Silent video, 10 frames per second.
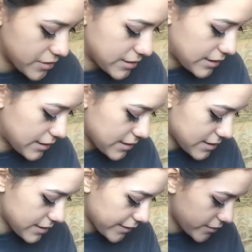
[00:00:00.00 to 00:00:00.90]

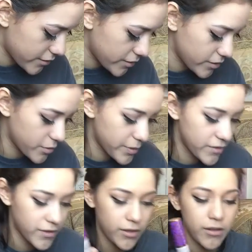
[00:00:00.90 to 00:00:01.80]
this and a little bit
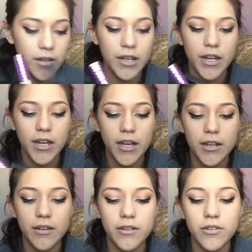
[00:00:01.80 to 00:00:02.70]
of the
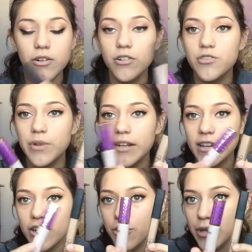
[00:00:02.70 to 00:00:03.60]
NARS
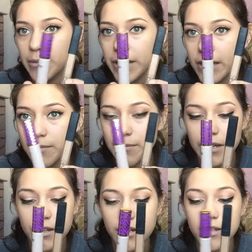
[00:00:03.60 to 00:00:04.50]
Radiant Creamy,
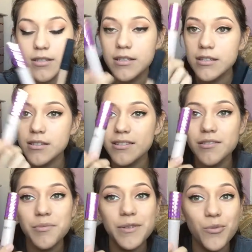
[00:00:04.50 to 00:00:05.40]
because this is a
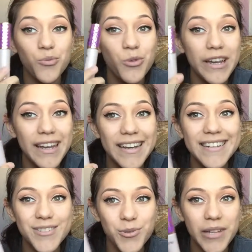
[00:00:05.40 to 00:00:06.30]
little bit way
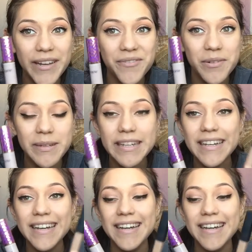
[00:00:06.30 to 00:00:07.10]
too light for me.